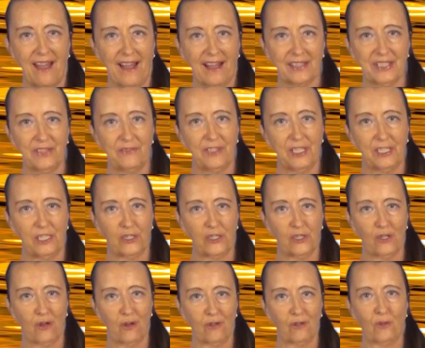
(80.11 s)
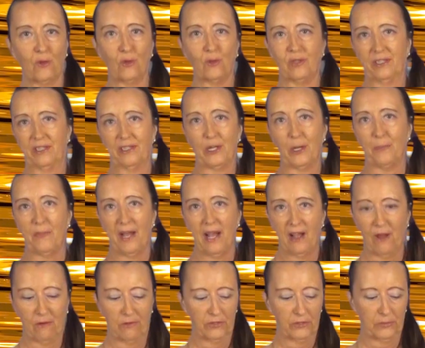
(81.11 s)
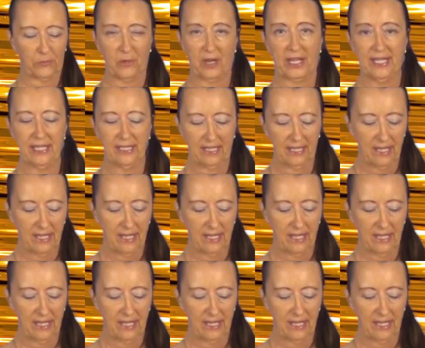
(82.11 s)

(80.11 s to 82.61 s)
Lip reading: activated charcoal in our pouch, right?